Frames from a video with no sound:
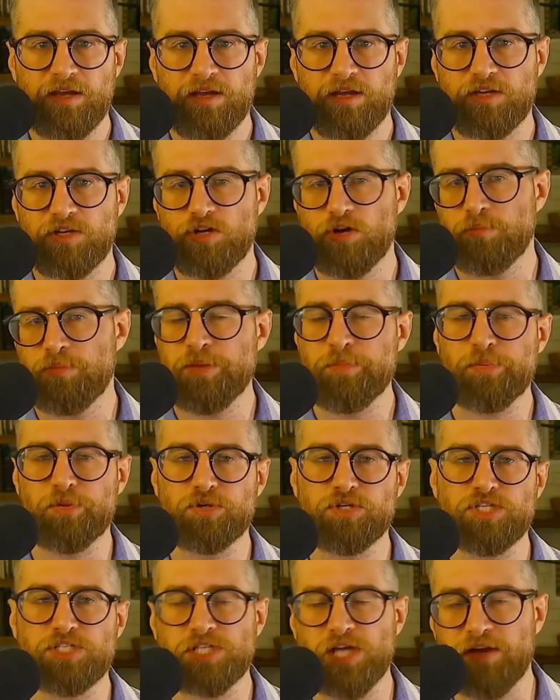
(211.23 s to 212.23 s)
And, you know, people
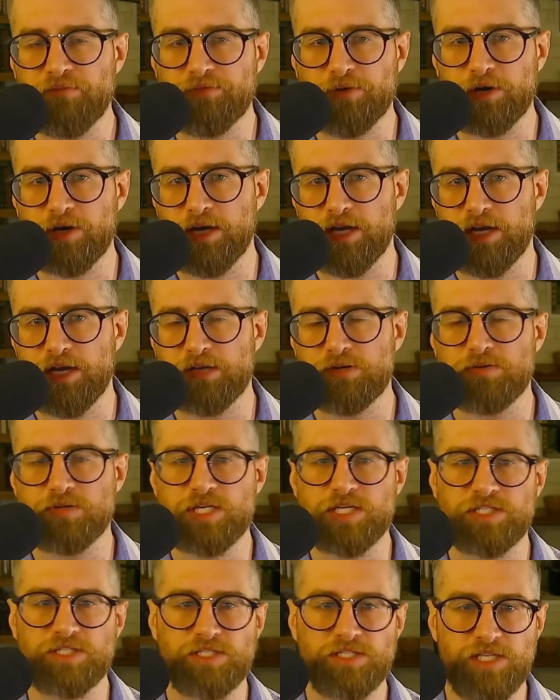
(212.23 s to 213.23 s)
are suffering under
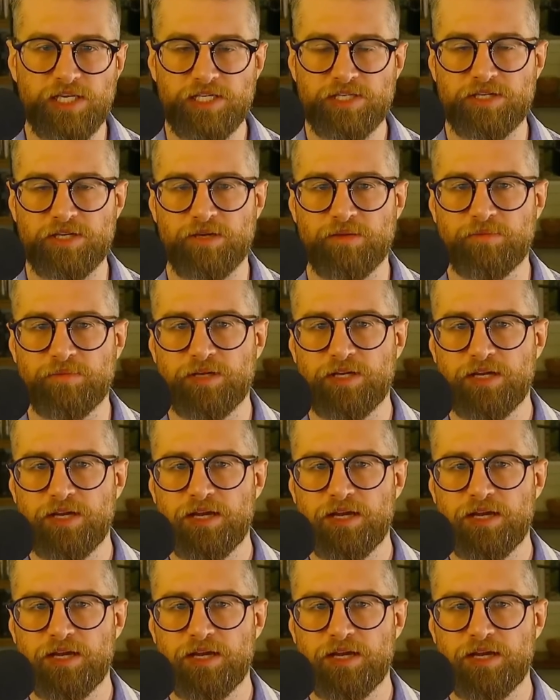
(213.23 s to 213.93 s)
this system.